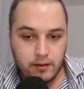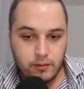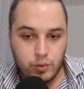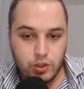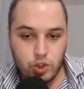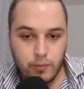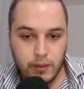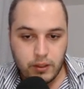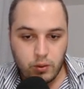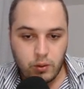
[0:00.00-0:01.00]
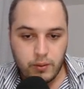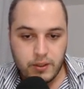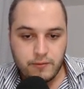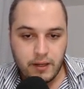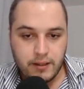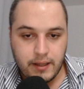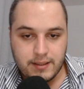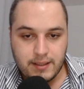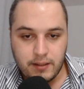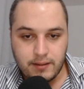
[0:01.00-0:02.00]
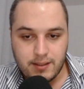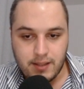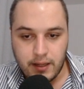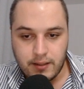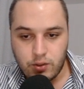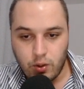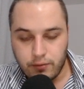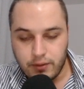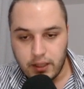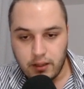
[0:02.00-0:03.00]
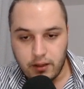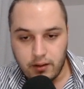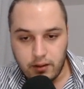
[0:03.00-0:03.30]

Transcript: With Sobha, you'll always find excellent designs of the